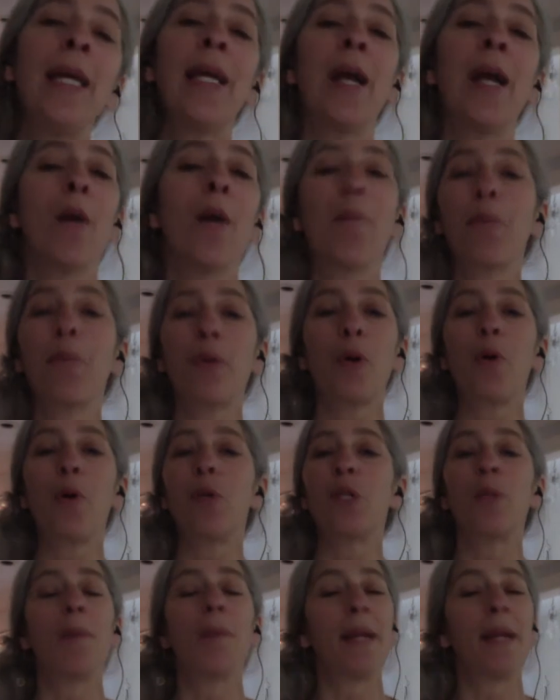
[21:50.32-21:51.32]

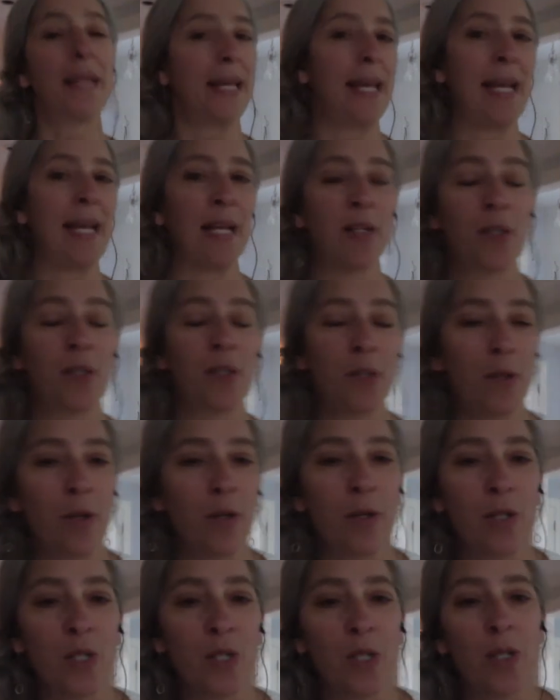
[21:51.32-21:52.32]
approach many
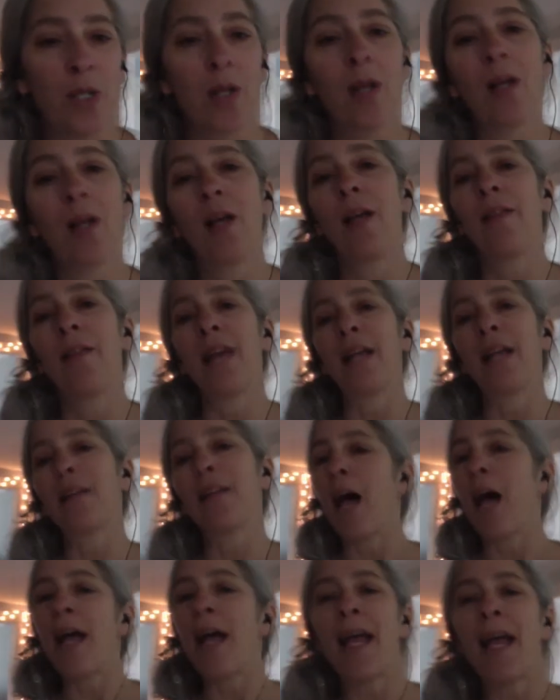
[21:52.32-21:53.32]
answers that
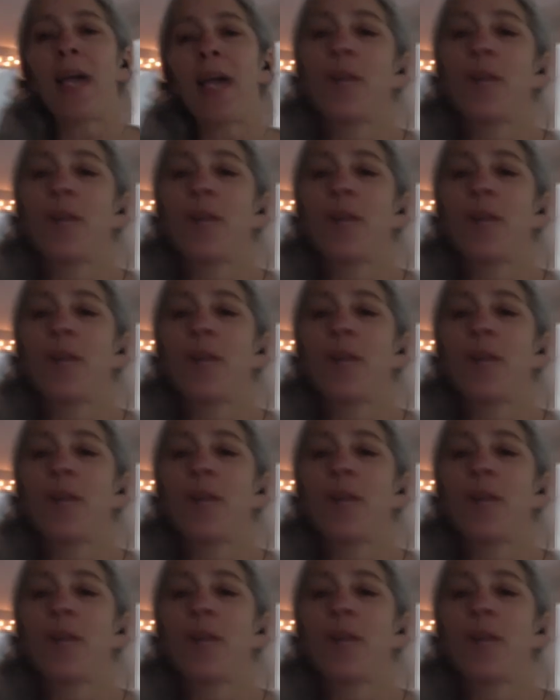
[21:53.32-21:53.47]
lie ahead